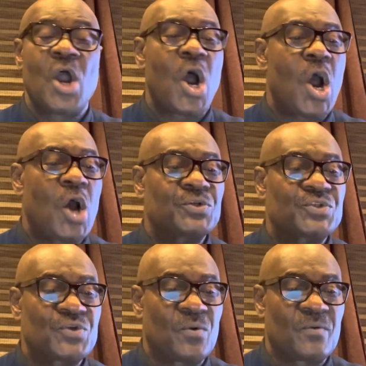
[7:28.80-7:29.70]

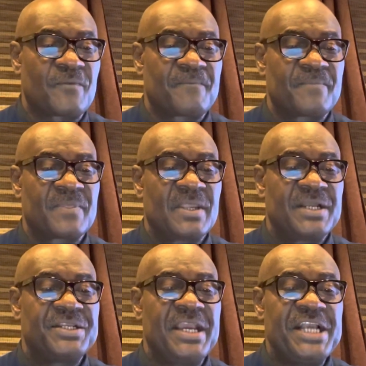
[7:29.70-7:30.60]
Also,
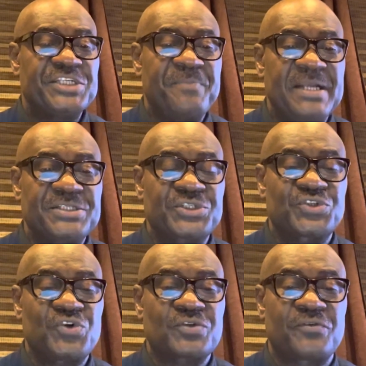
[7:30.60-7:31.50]
the expert
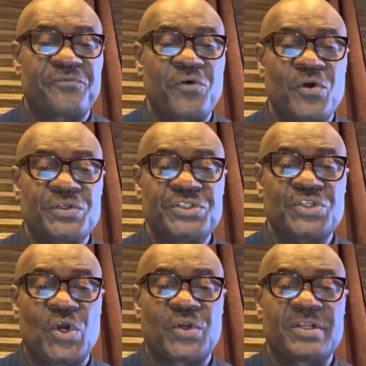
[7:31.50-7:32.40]
instructor focuses
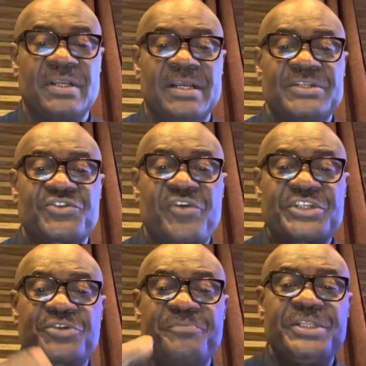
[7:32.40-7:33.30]
on
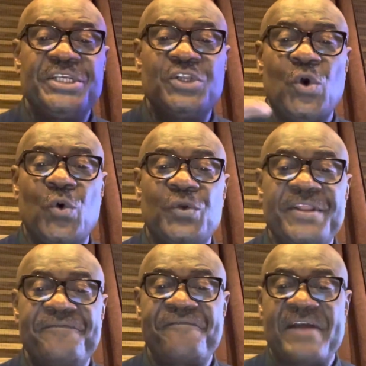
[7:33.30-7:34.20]
transmitting only
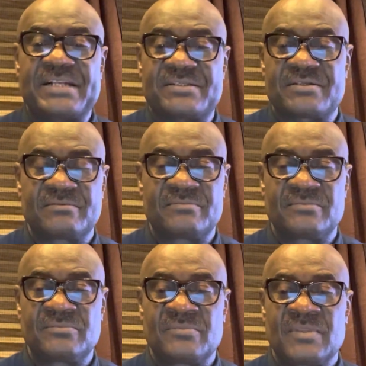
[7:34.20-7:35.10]
facts
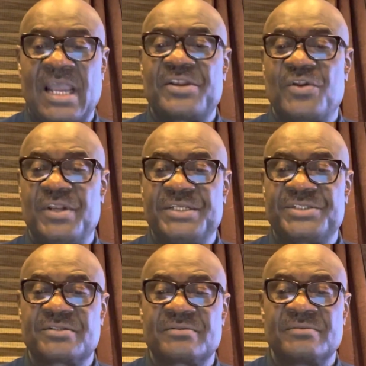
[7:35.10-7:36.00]
and
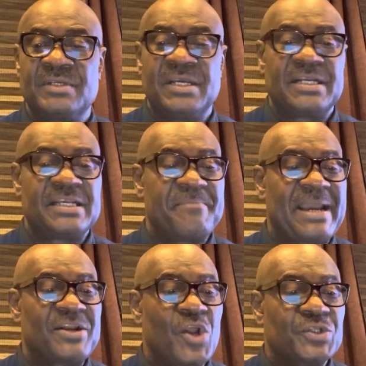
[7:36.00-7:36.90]
knowledge. They
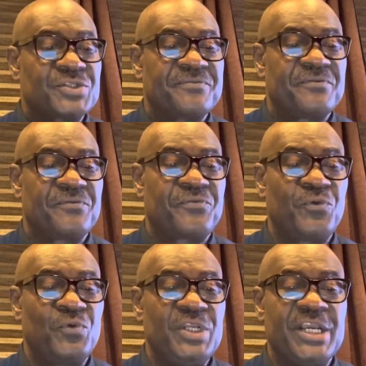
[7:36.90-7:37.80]
might not
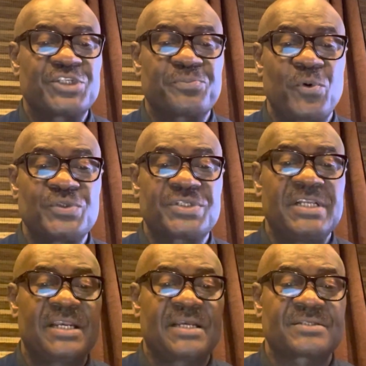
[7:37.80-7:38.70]
fully expose
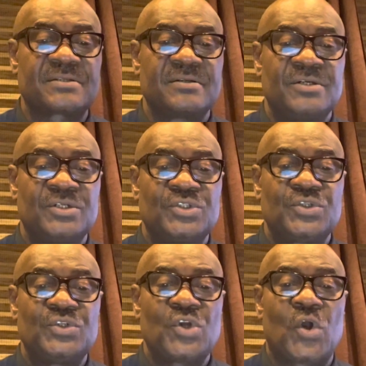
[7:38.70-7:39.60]
learners to
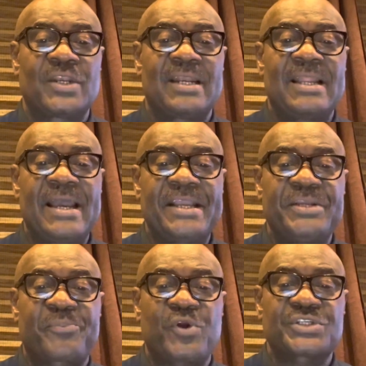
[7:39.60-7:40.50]
the underlying
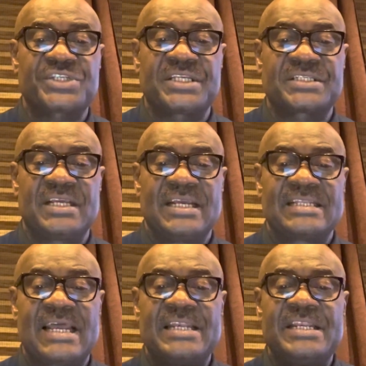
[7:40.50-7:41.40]
process
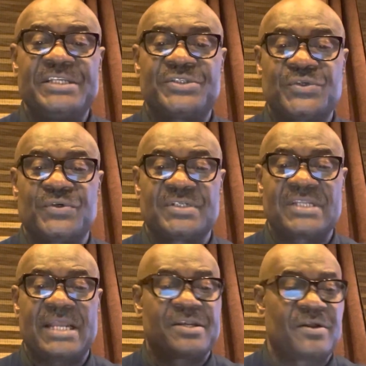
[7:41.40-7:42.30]
that lead to
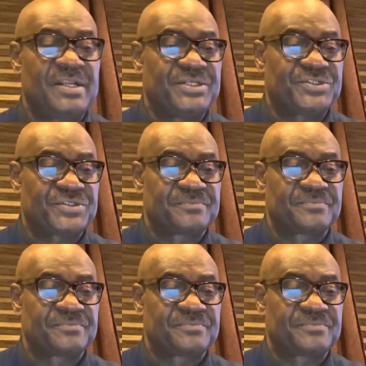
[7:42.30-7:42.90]
that knowledge.